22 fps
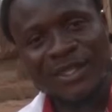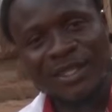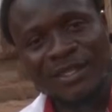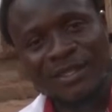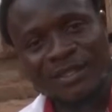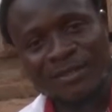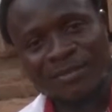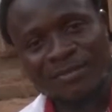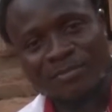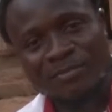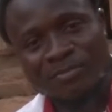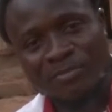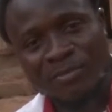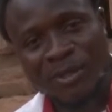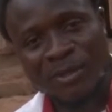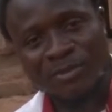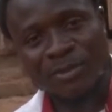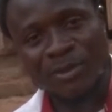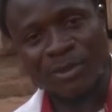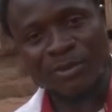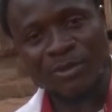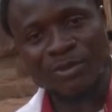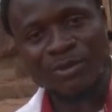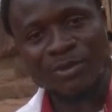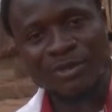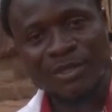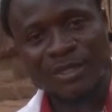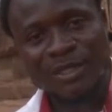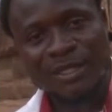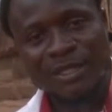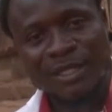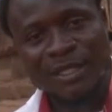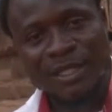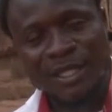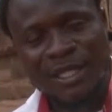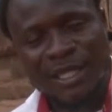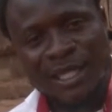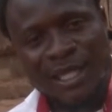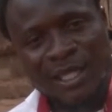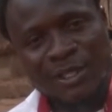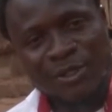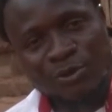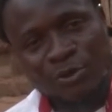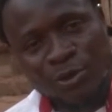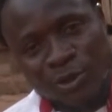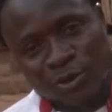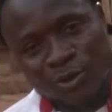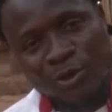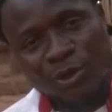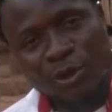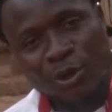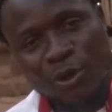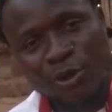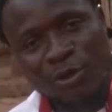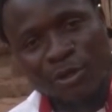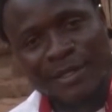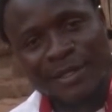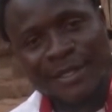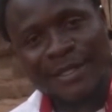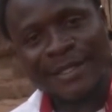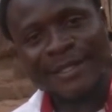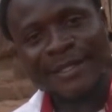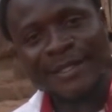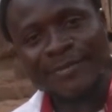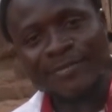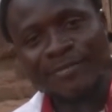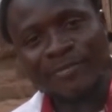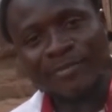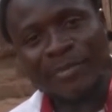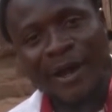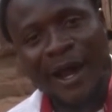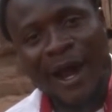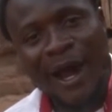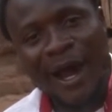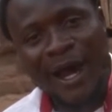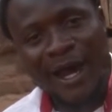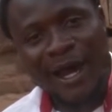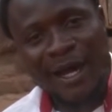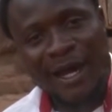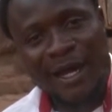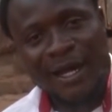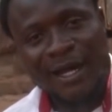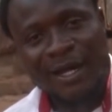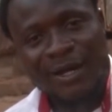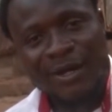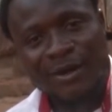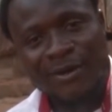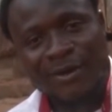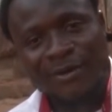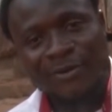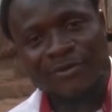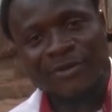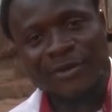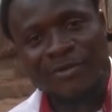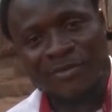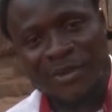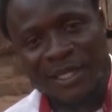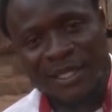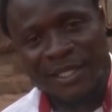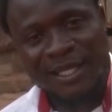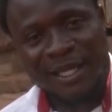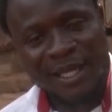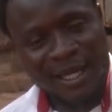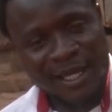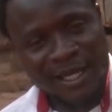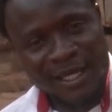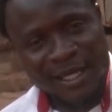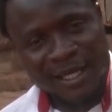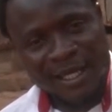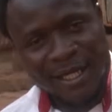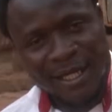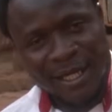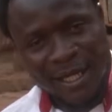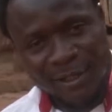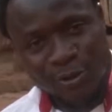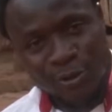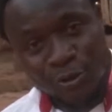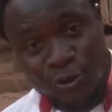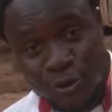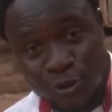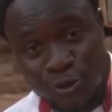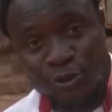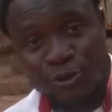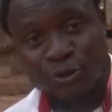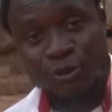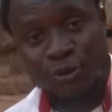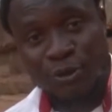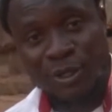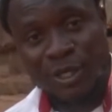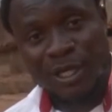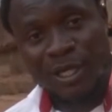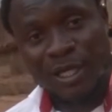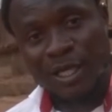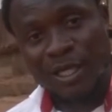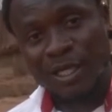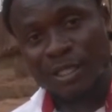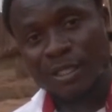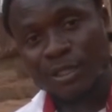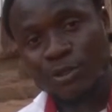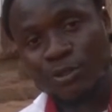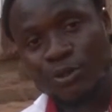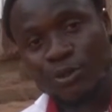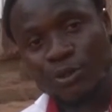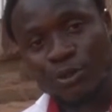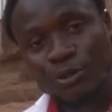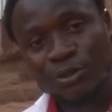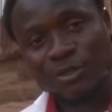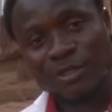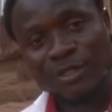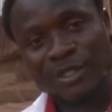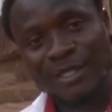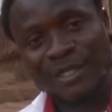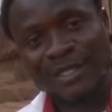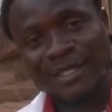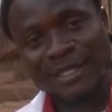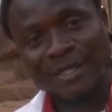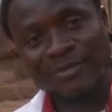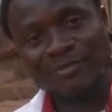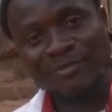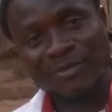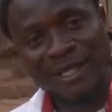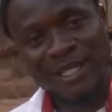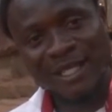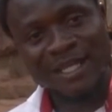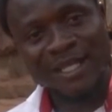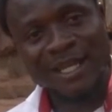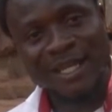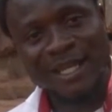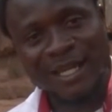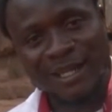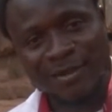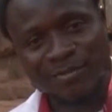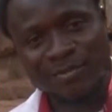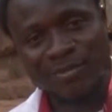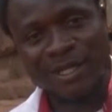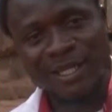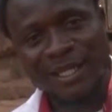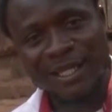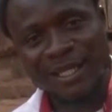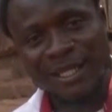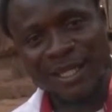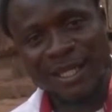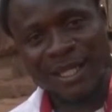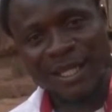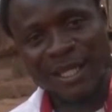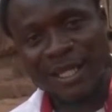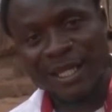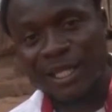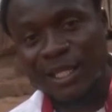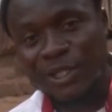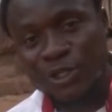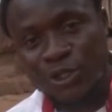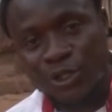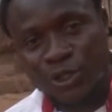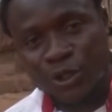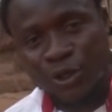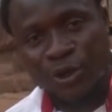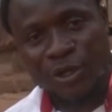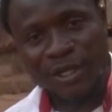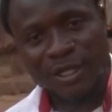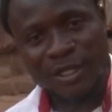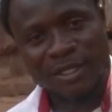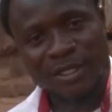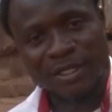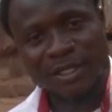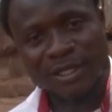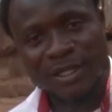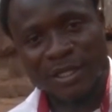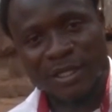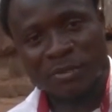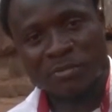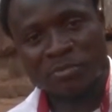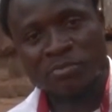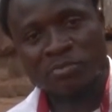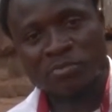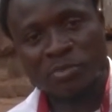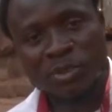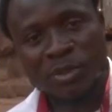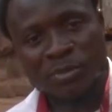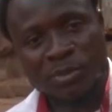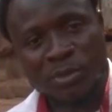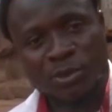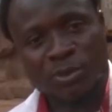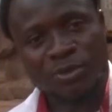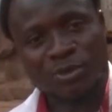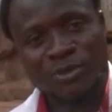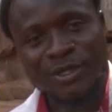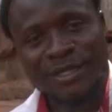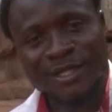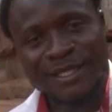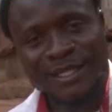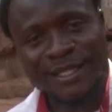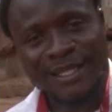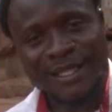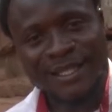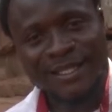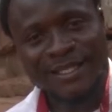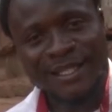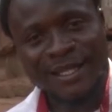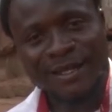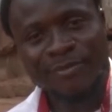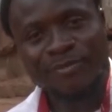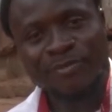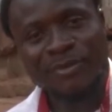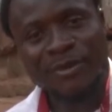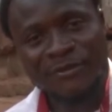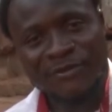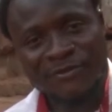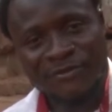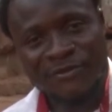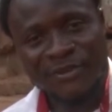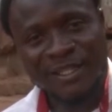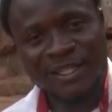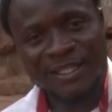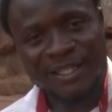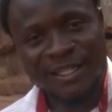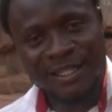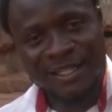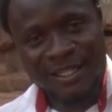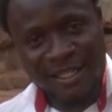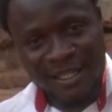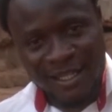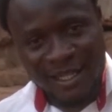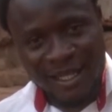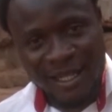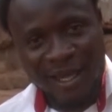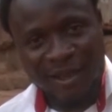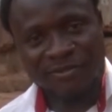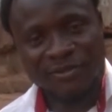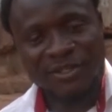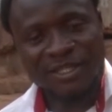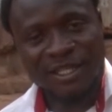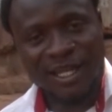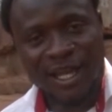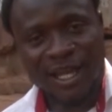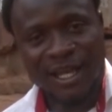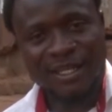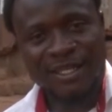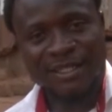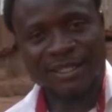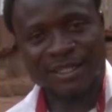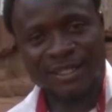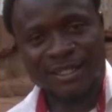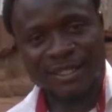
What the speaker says: these people is what we call the power of the media, and also the role the media can play in ensuring people get a befitting lifestyle.